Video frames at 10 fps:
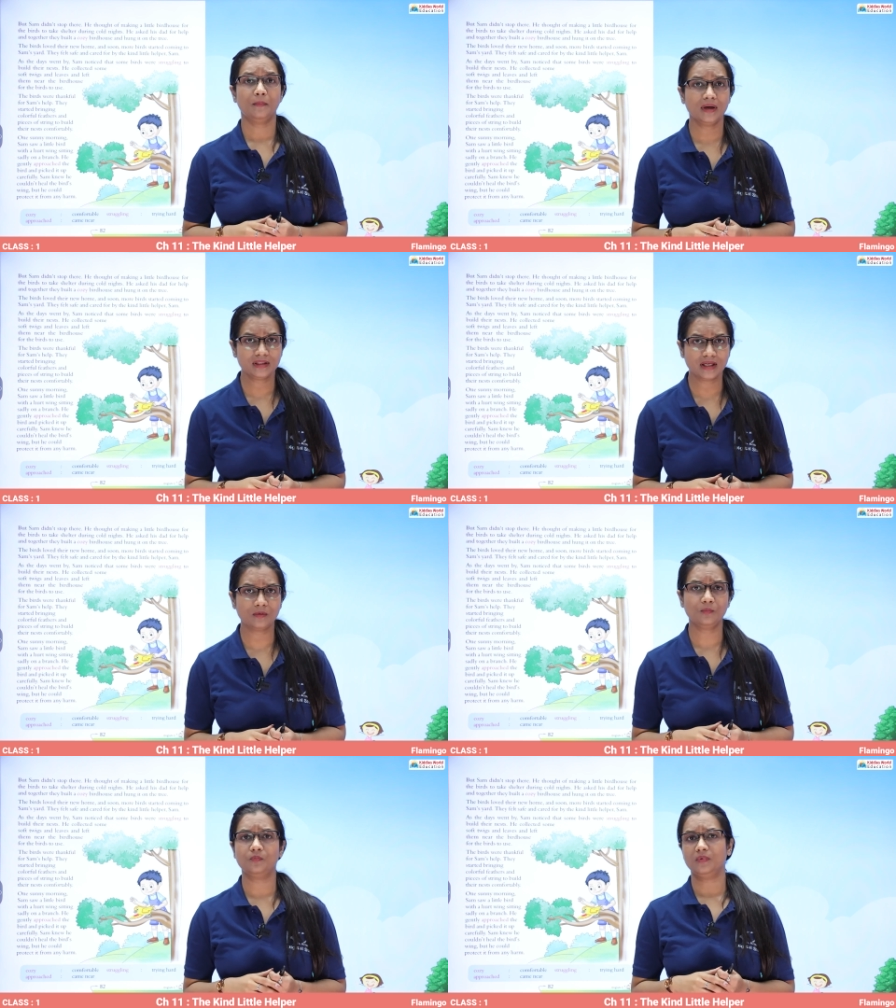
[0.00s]
But
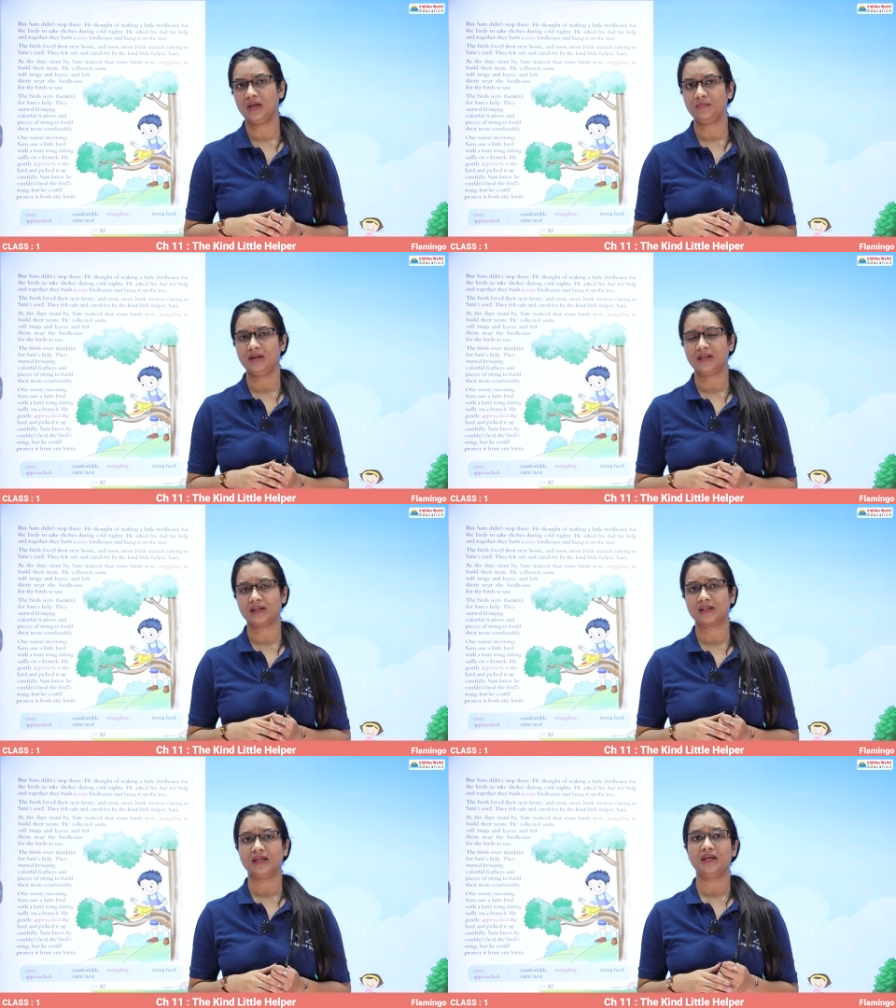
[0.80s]
then
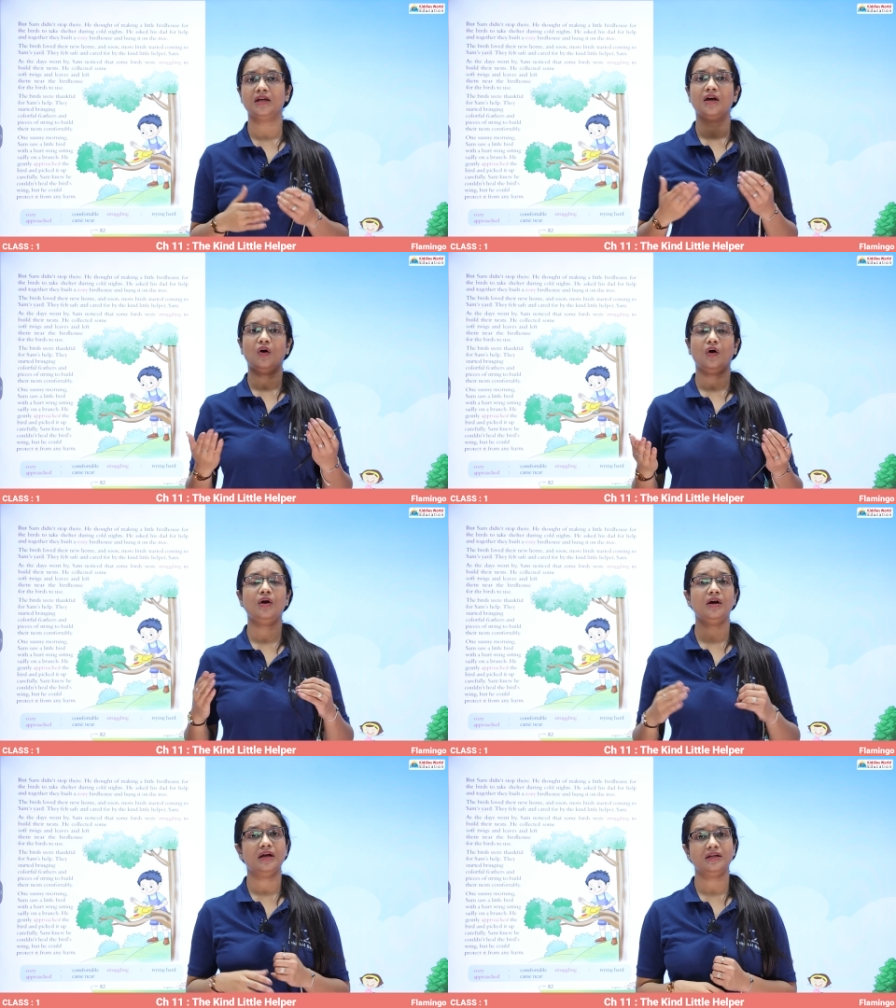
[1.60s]
immediately
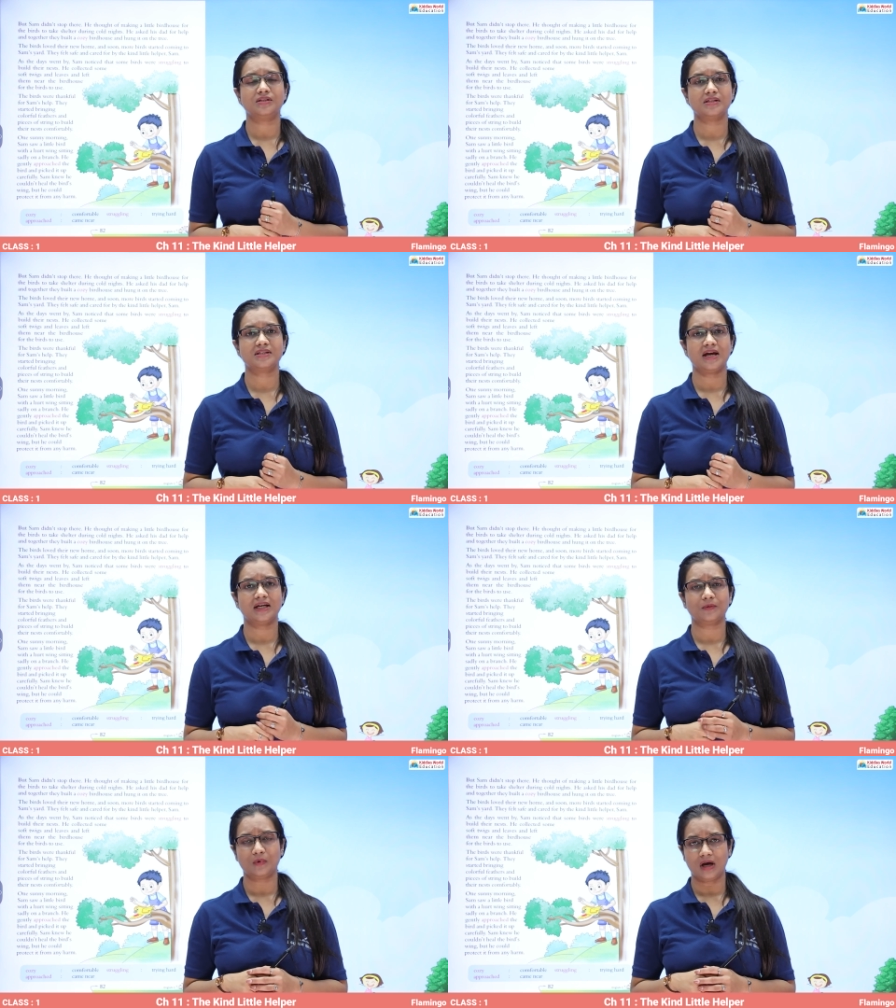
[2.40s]
or just
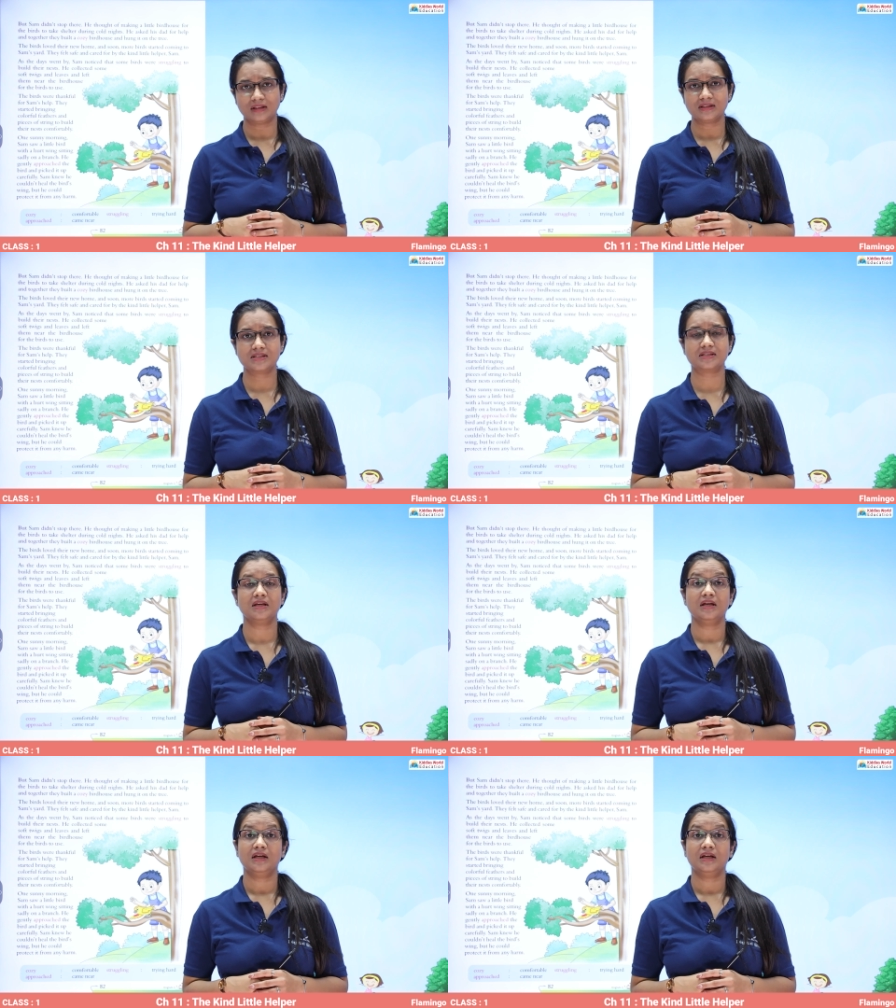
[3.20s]
at once,